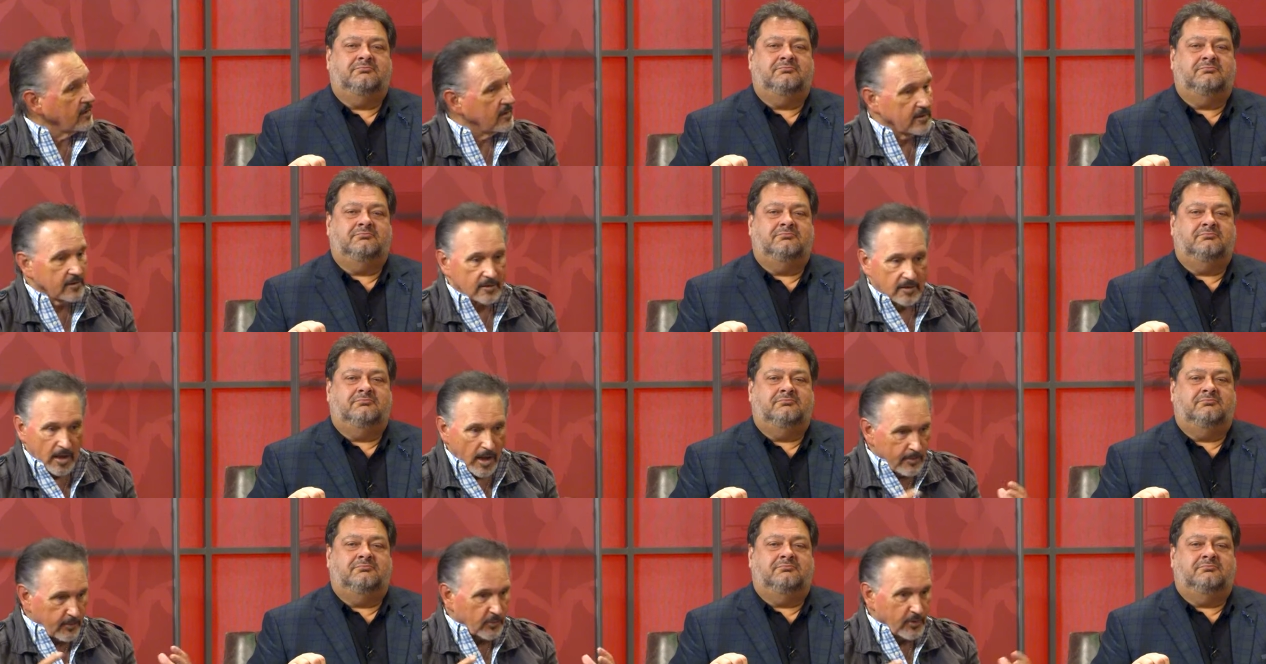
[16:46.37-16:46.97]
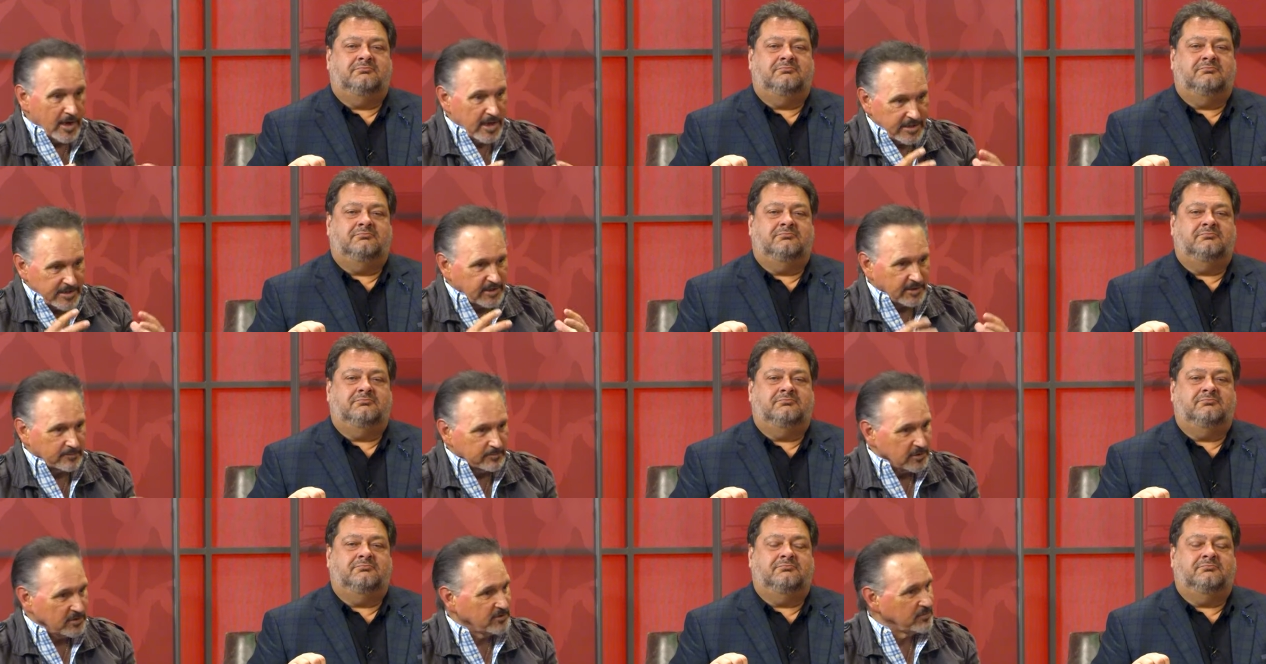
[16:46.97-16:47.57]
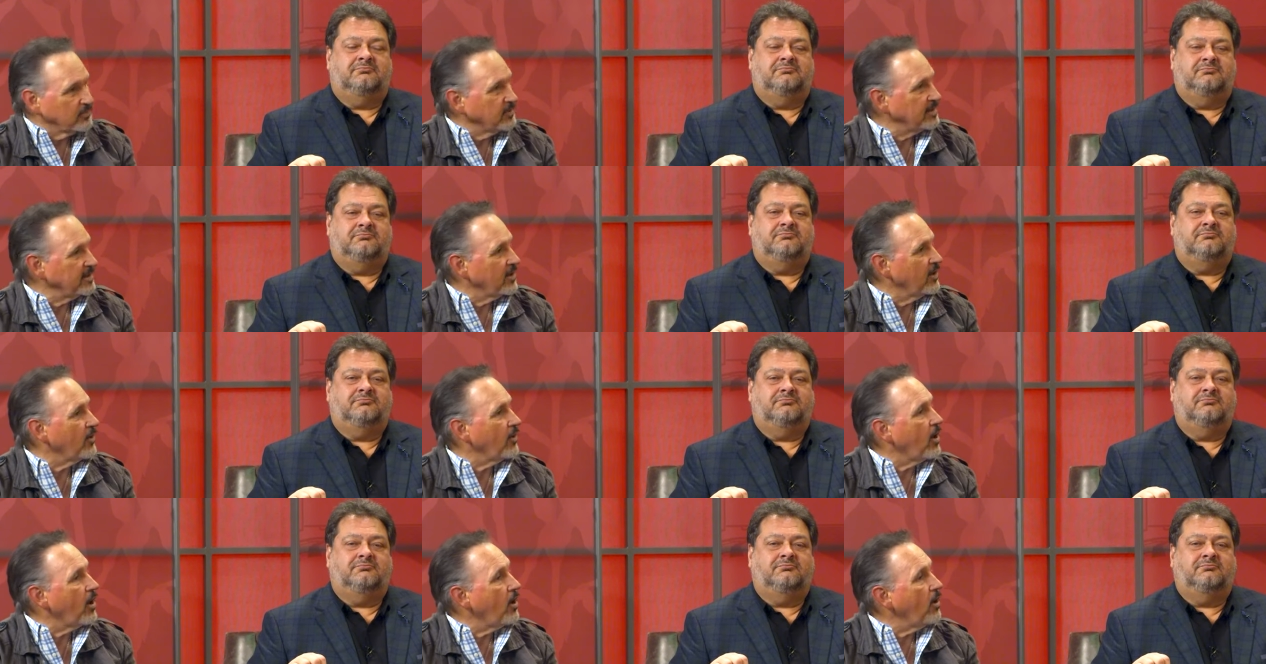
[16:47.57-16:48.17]
Speaker 1: a conglomeration between
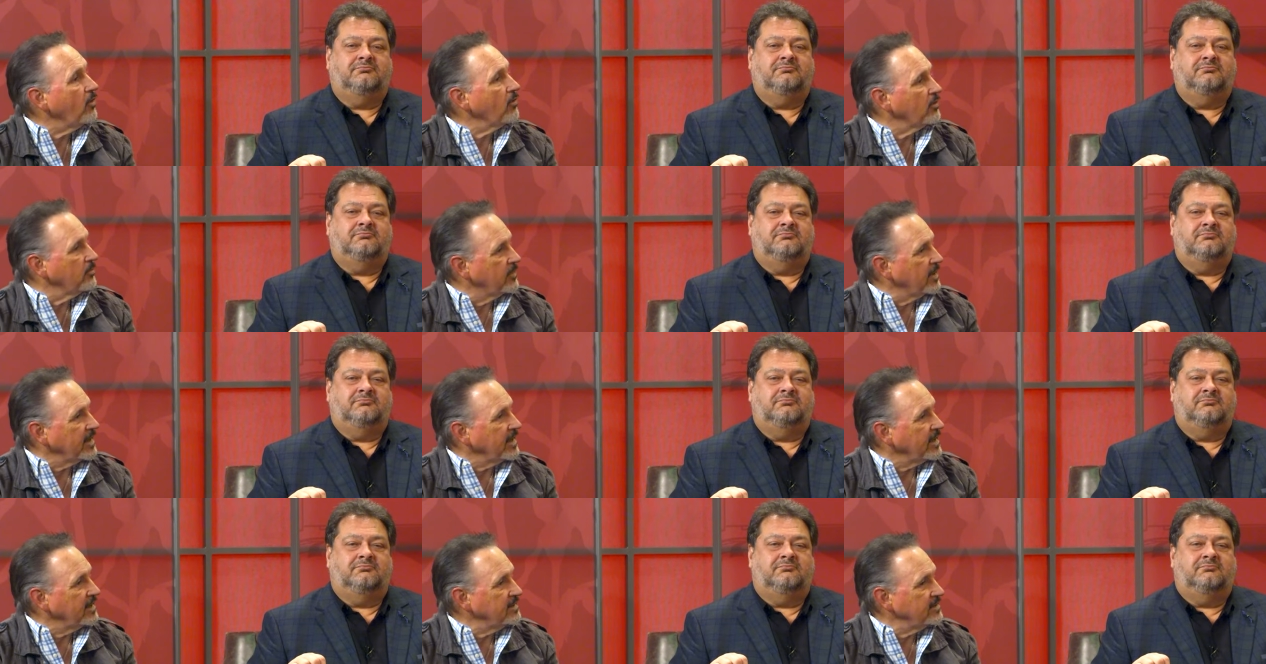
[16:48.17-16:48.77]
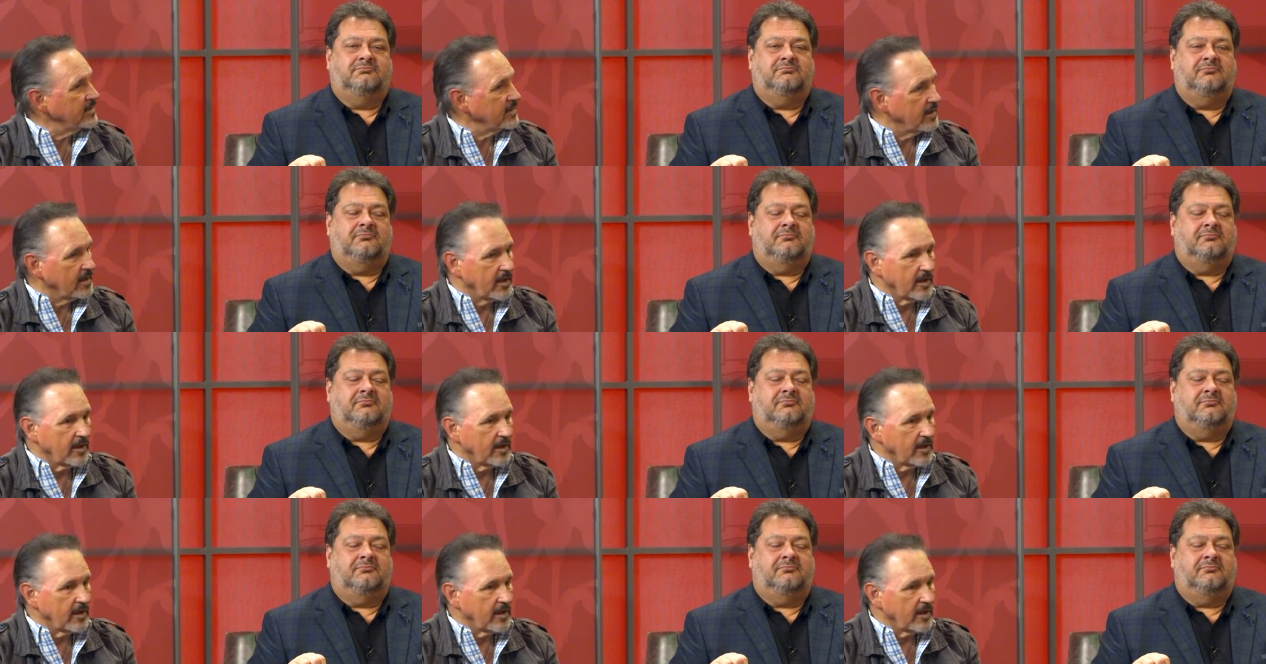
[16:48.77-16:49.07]
all the band